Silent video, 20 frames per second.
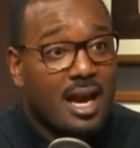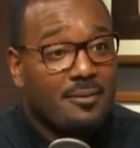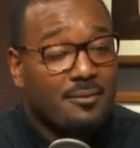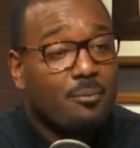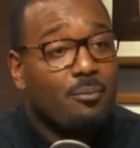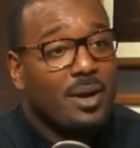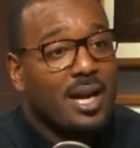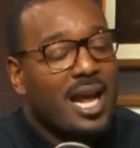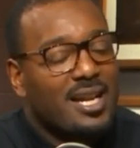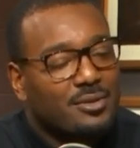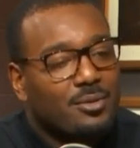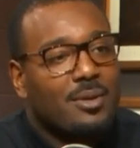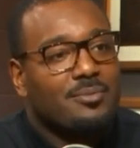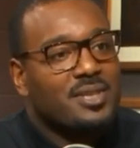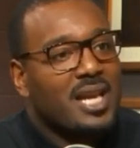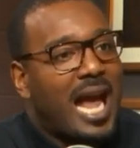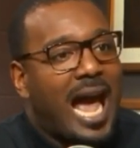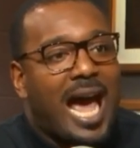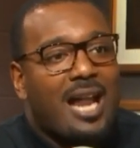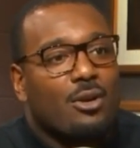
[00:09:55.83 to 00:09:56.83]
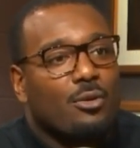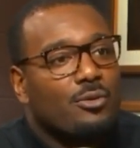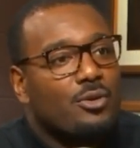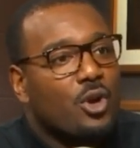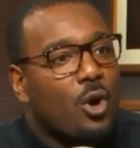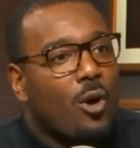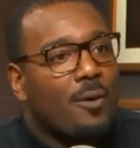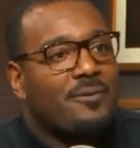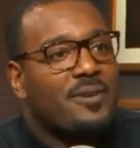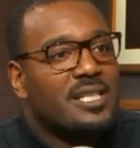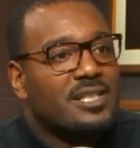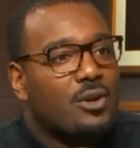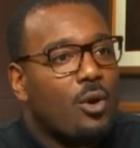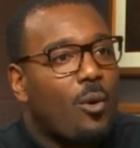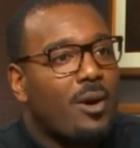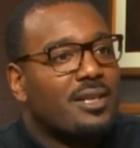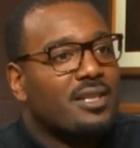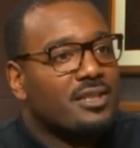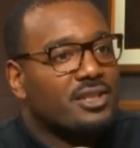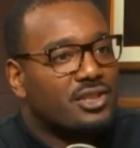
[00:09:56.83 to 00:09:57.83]
No, but that's what I'm saying. I don't know if he's
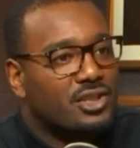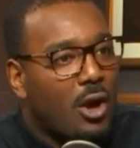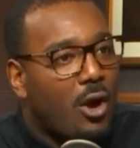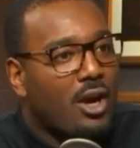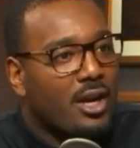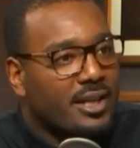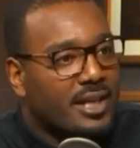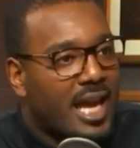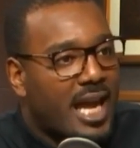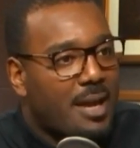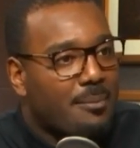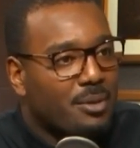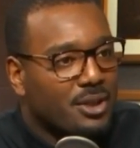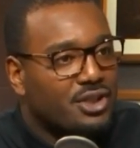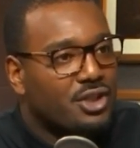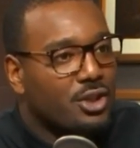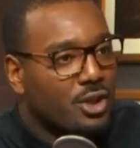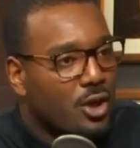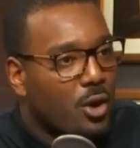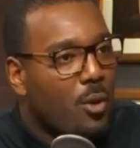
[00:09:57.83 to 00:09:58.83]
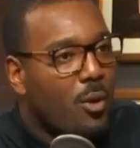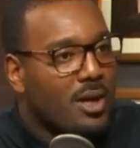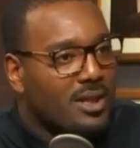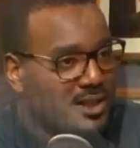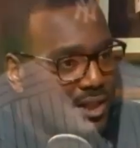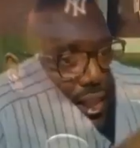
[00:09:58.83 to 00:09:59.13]
going to start a game, but you're going